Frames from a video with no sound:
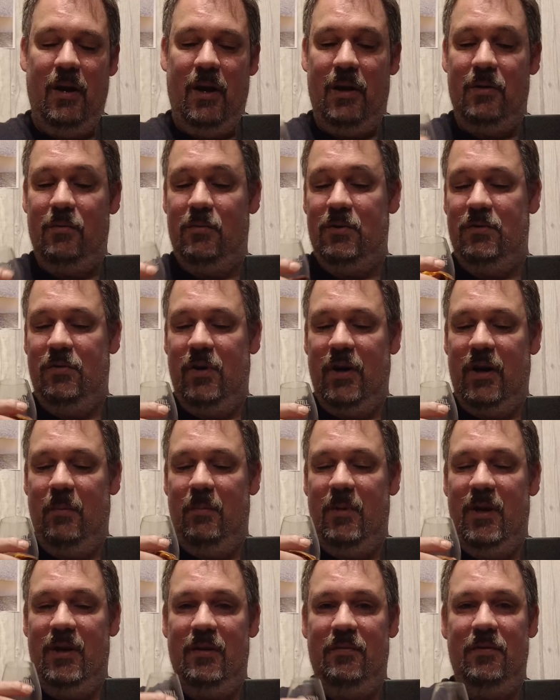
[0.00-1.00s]
I'd also
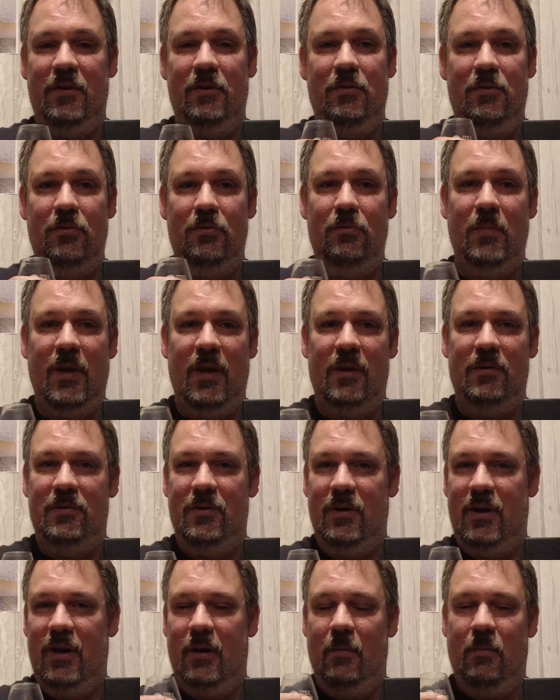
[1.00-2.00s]
recommend, if you do manage
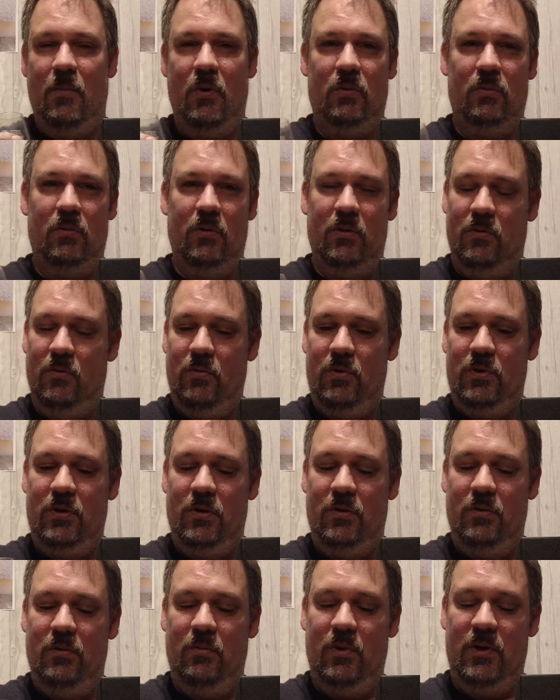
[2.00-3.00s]
to get a bottle at
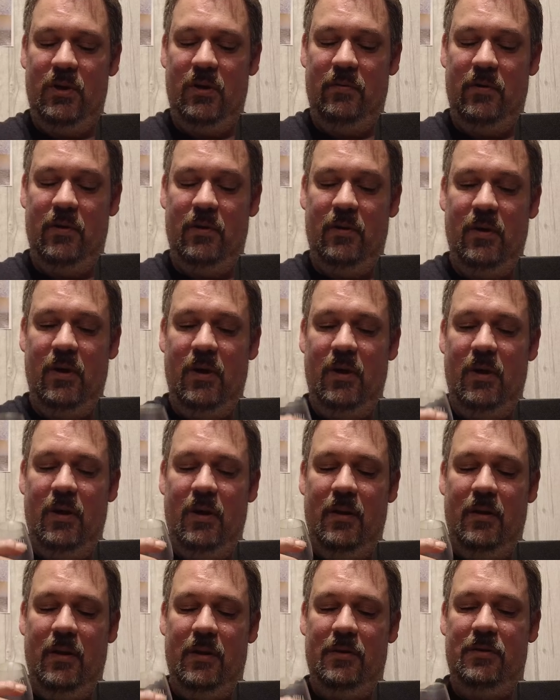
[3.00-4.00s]
auction or whatever,
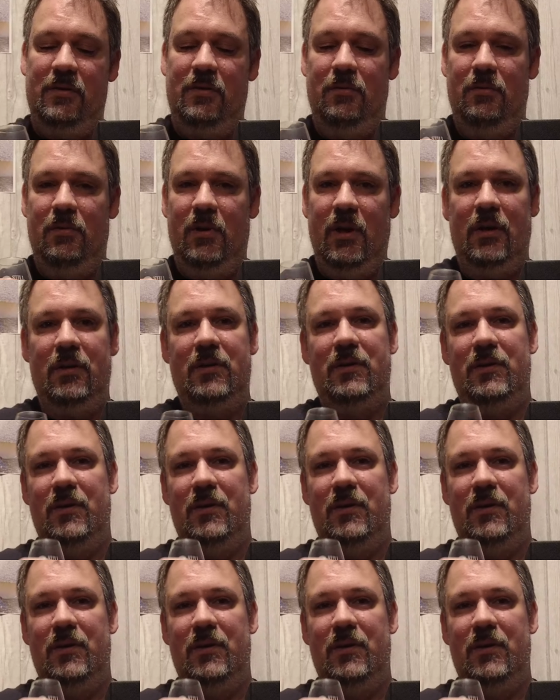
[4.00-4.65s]
that you let it